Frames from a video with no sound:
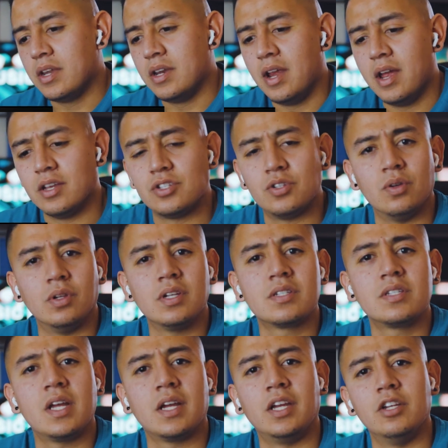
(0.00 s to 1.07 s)
Yeah, so it
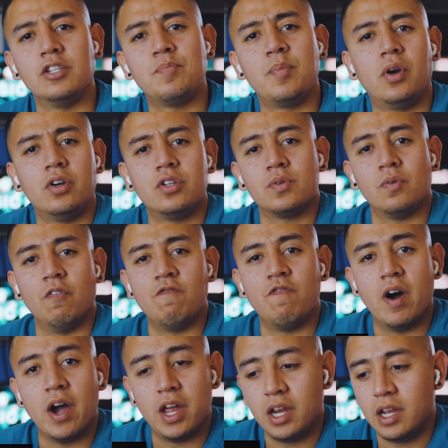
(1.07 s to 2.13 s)
looks like his parents were
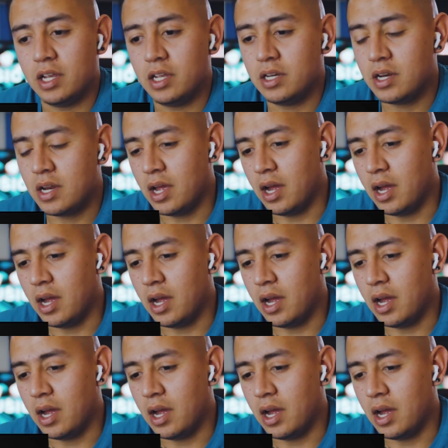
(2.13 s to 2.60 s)
fighting.